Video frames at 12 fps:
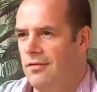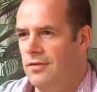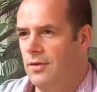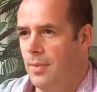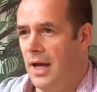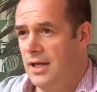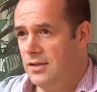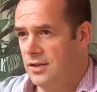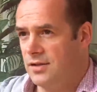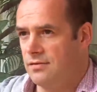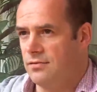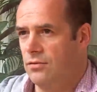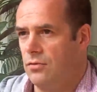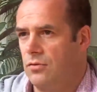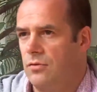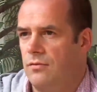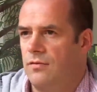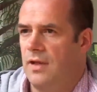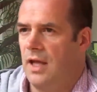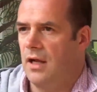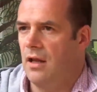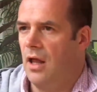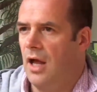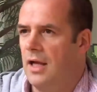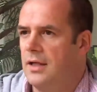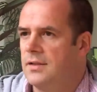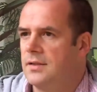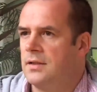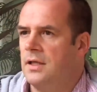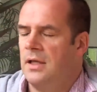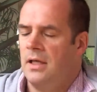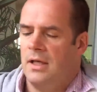a few pages for their clients.